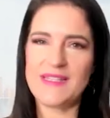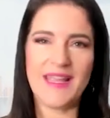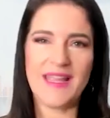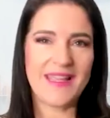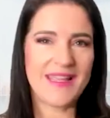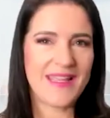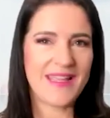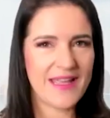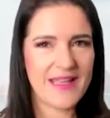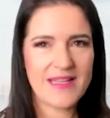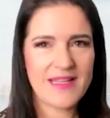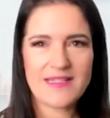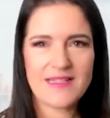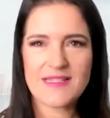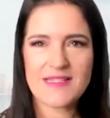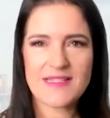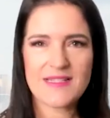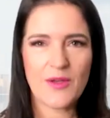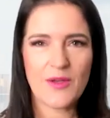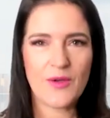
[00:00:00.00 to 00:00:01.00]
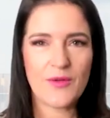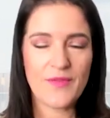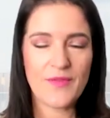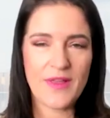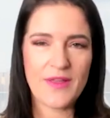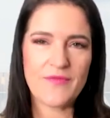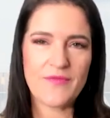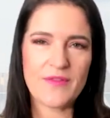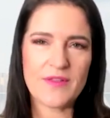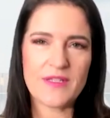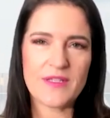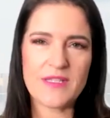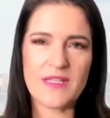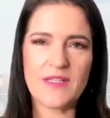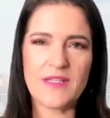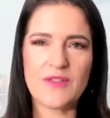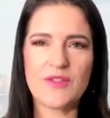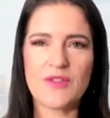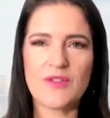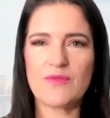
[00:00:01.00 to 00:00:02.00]
decades of effort
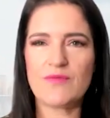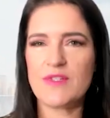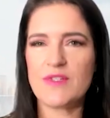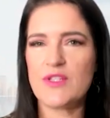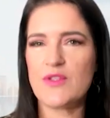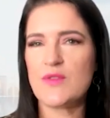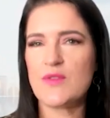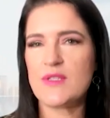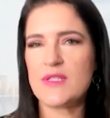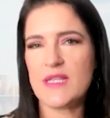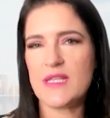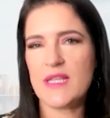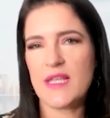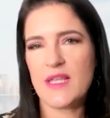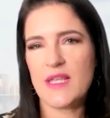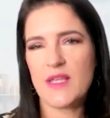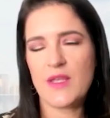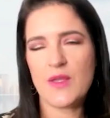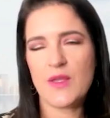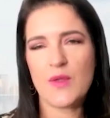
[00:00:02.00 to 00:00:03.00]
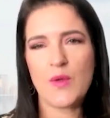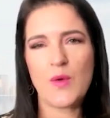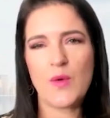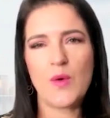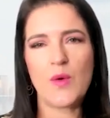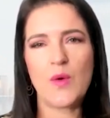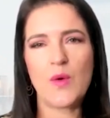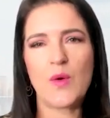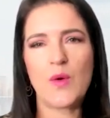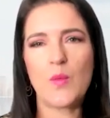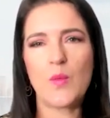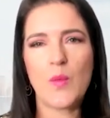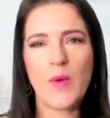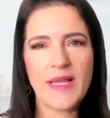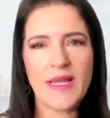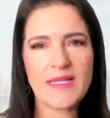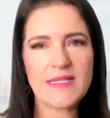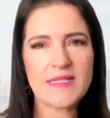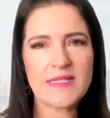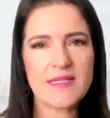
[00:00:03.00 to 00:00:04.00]
into reducing your
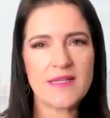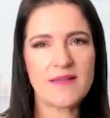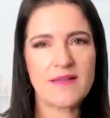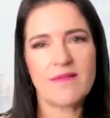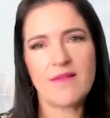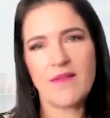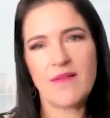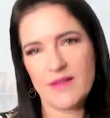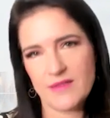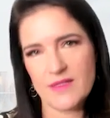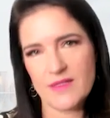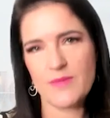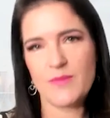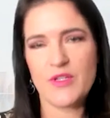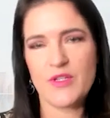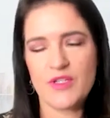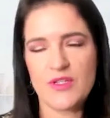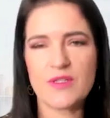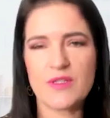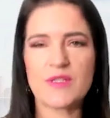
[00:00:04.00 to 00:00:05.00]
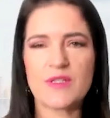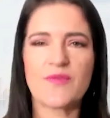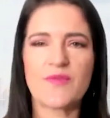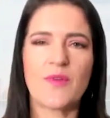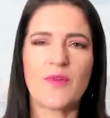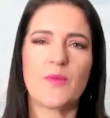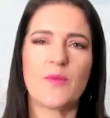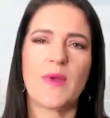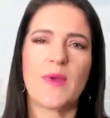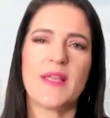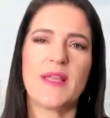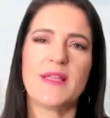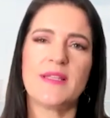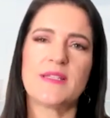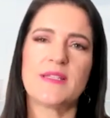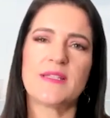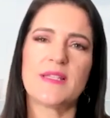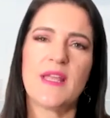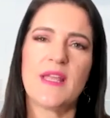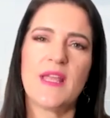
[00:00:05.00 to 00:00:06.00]
waste and thus emissions from
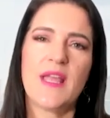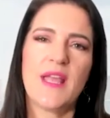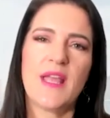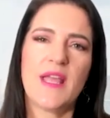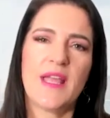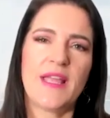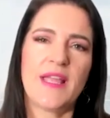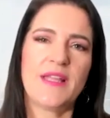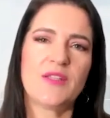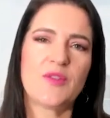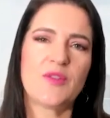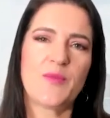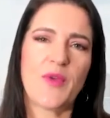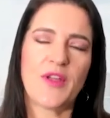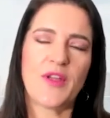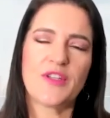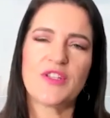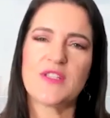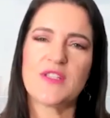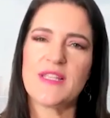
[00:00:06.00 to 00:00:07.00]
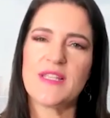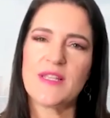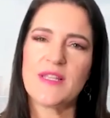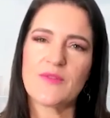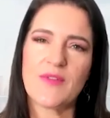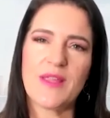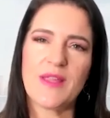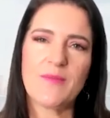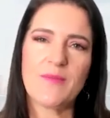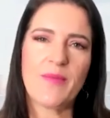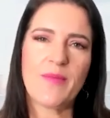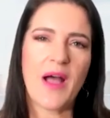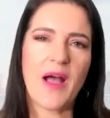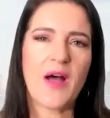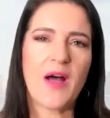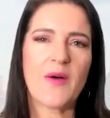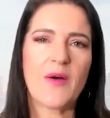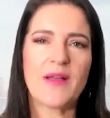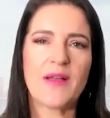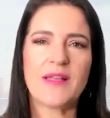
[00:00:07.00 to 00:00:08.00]
waste, into purchasing green
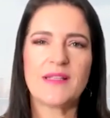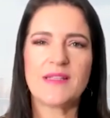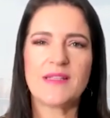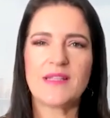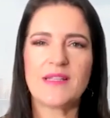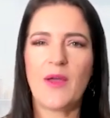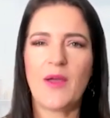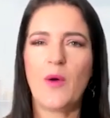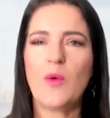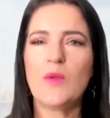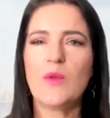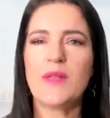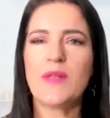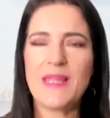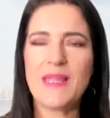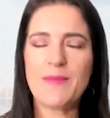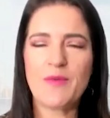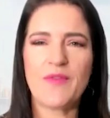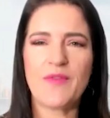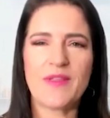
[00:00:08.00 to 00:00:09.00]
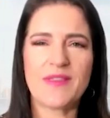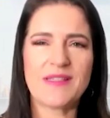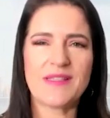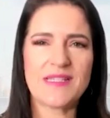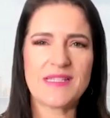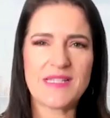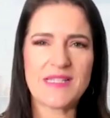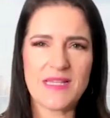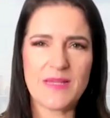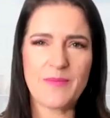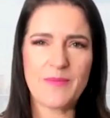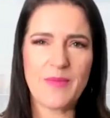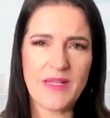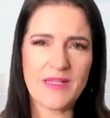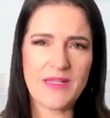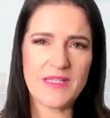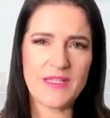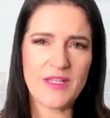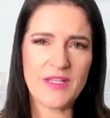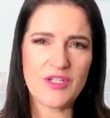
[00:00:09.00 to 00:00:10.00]
power and a whole heap of other
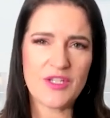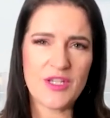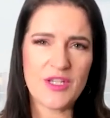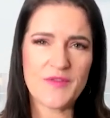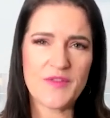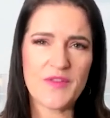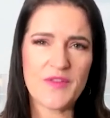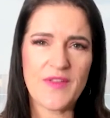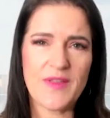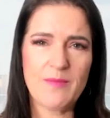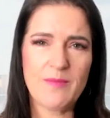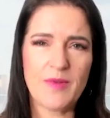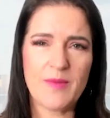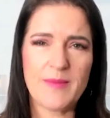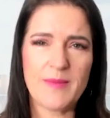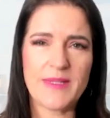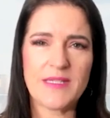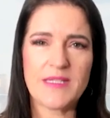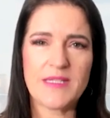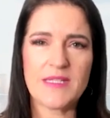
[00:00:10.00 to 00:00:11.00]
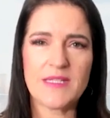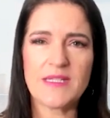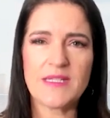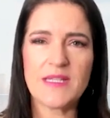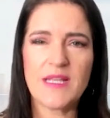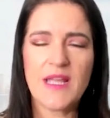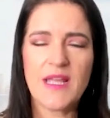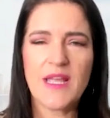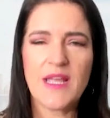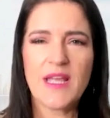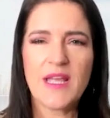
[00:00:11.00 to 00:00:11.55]
sustainability initiatives you've implemented.